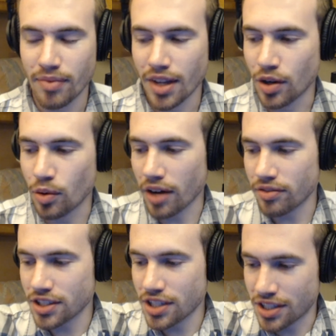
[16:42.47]

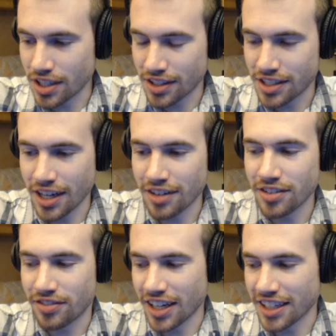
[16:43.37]
Whoever just did the sound
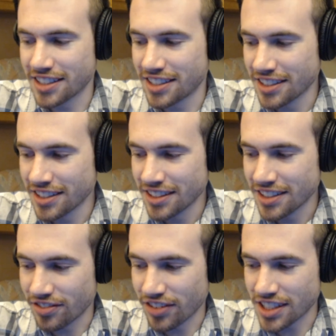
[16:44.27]
effect,
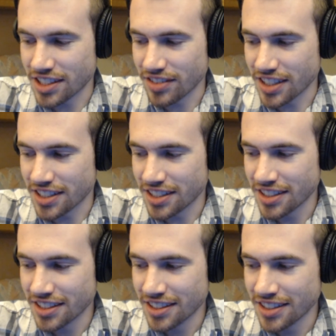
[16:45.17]
defestivus,
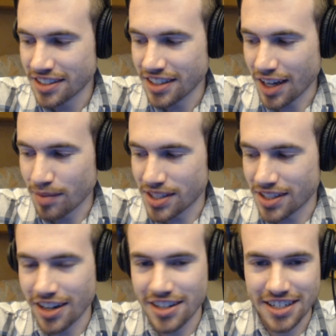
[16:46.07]
I'm
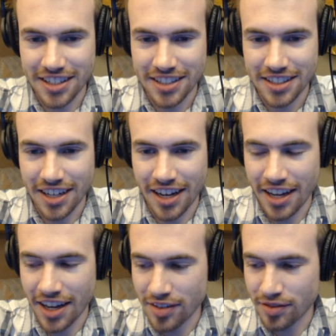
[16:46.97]
sorry. I
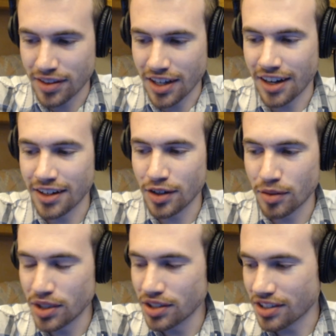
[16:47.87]
have the audio
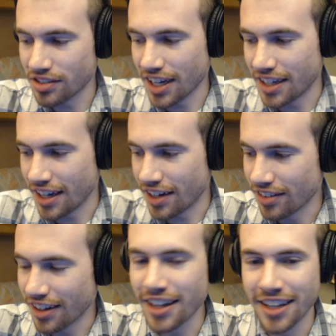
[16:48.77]
muted right now.
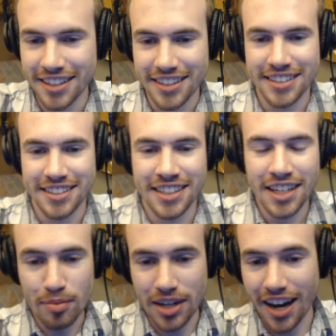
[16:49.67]

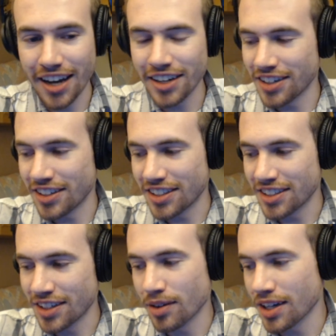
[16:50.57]
But I heard it.
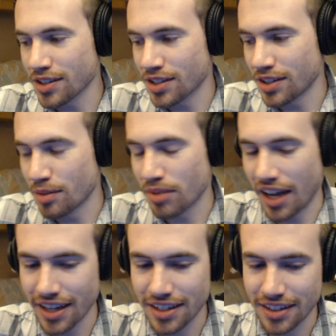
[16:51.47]
No one else heard it, but
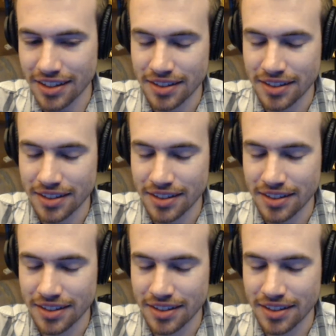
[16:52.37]
I did.